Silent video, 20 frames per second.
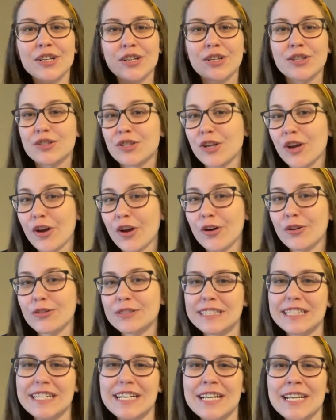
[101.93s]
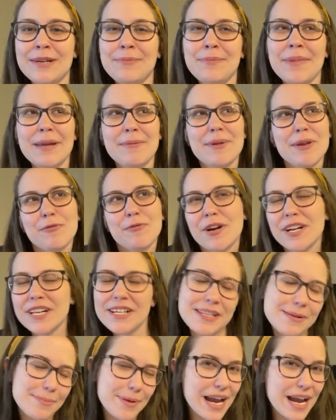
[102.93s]
So did maybe one of
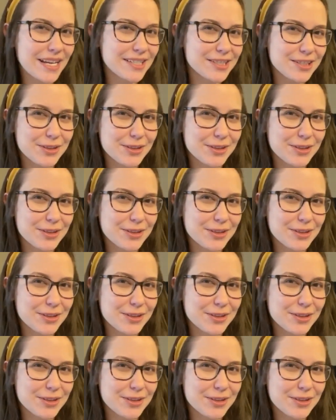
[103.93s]
the past